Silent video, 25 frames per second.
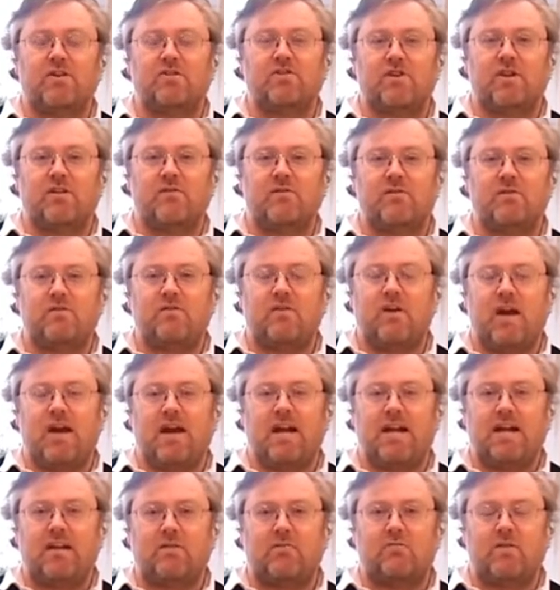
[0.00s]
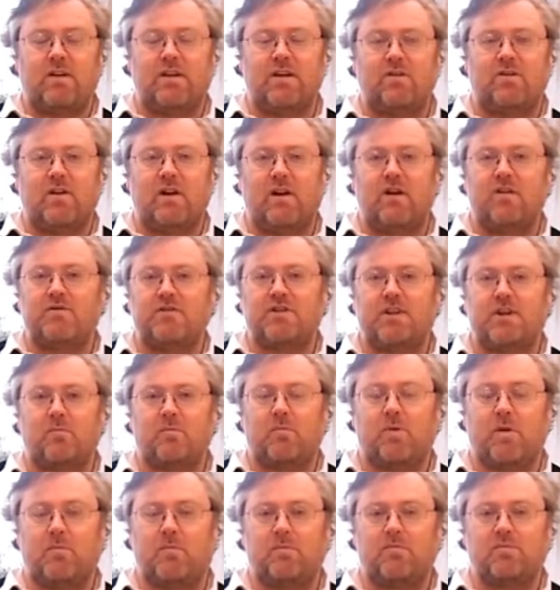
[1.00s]
So if you've got any real
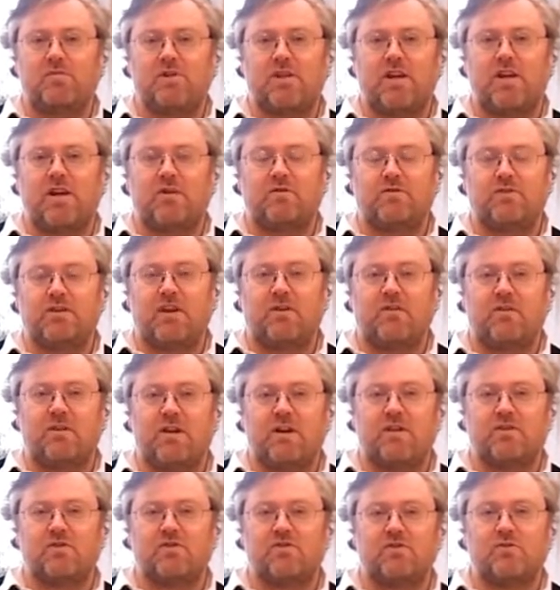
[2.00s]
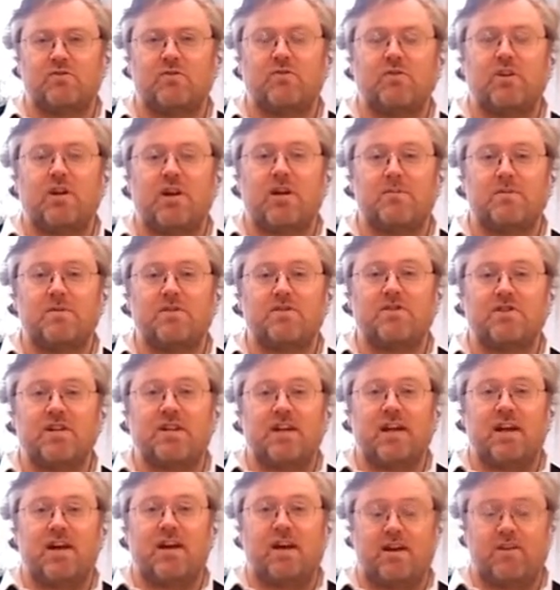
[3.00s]
hotel problems the hotel can't sort, come and
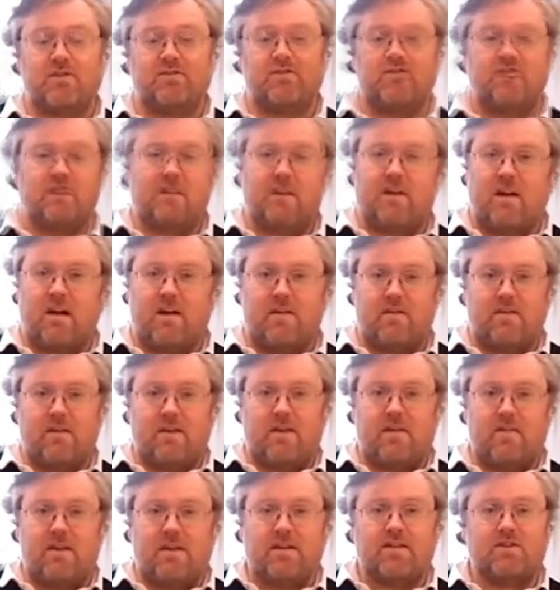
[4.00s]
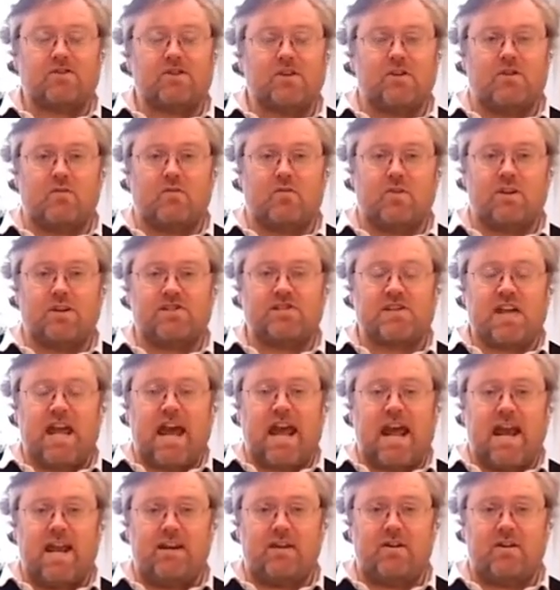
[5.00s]
see us. Then there's Chris
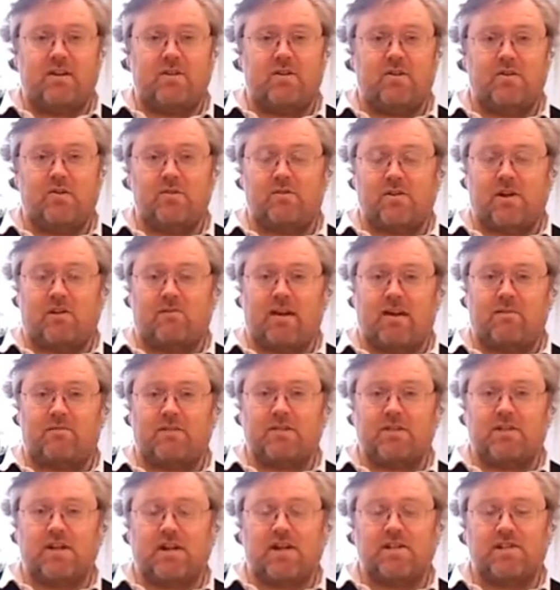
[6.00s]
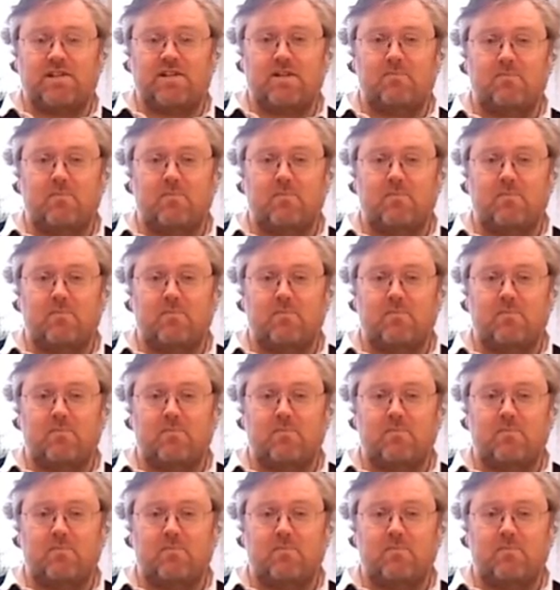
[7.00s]
N, who's our advertising